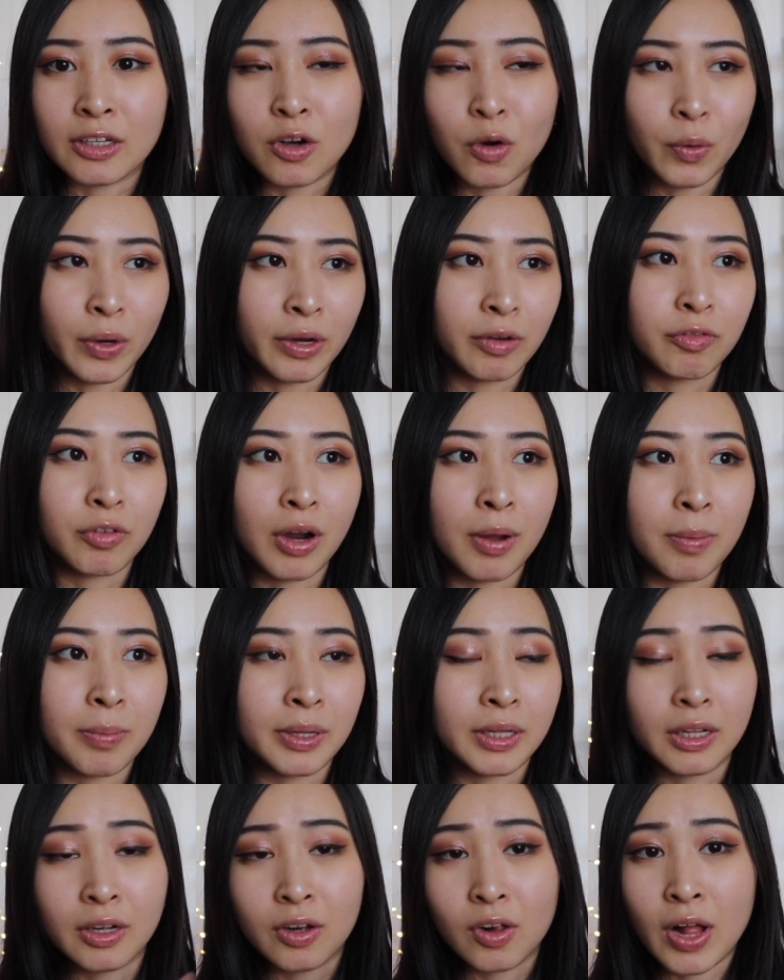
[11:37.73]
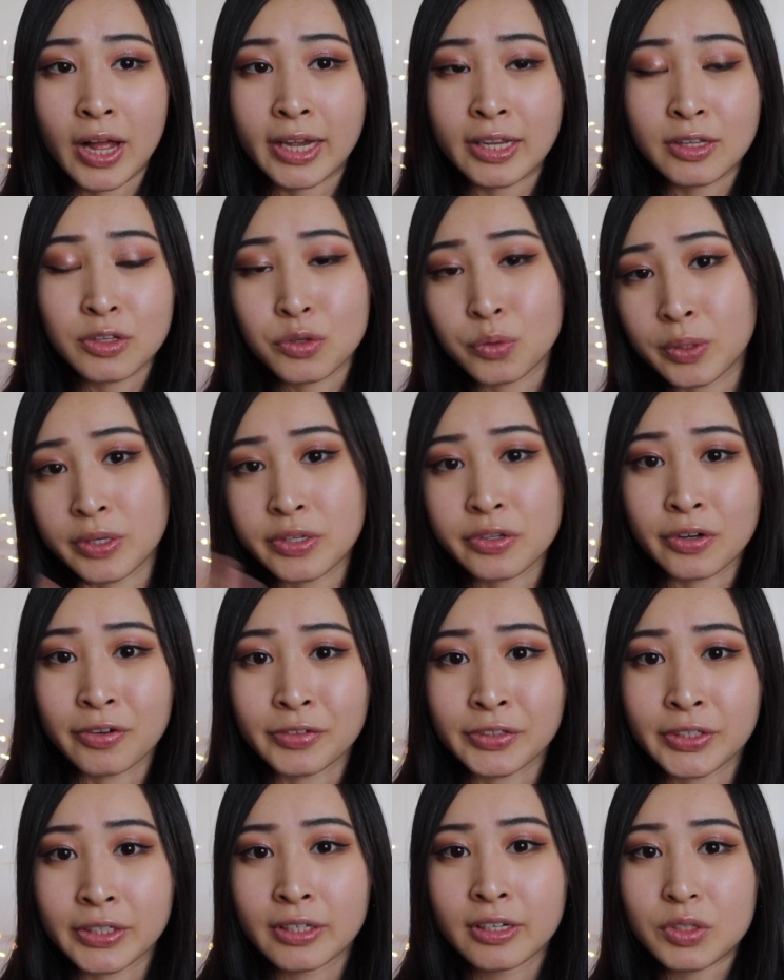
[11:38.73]
going from the client to a
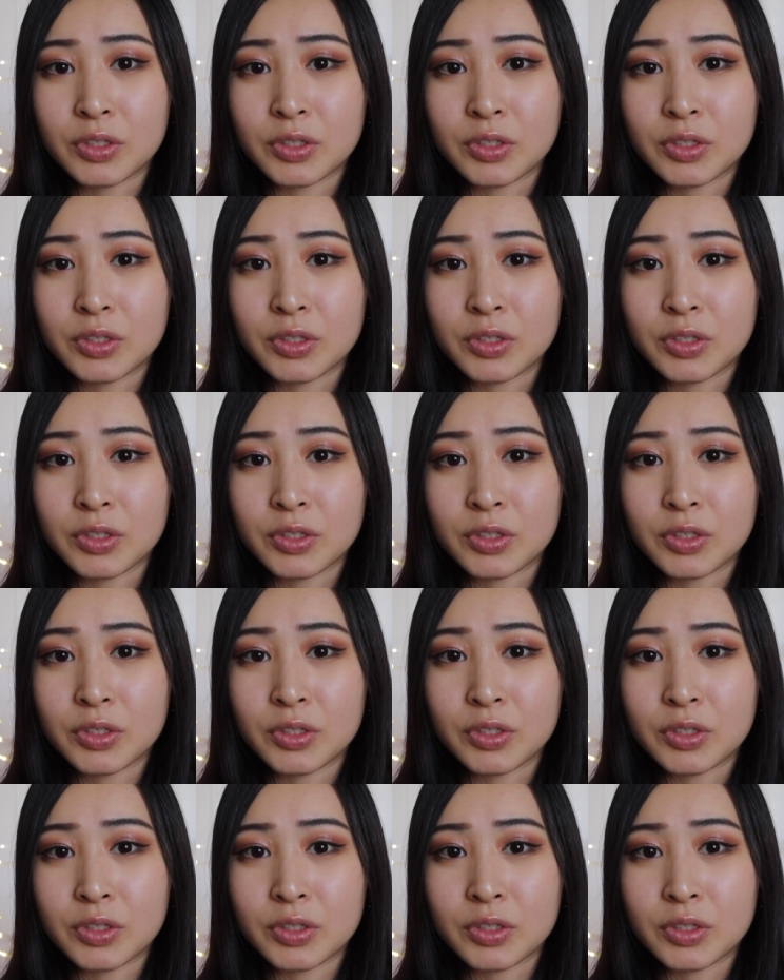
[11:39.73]
server?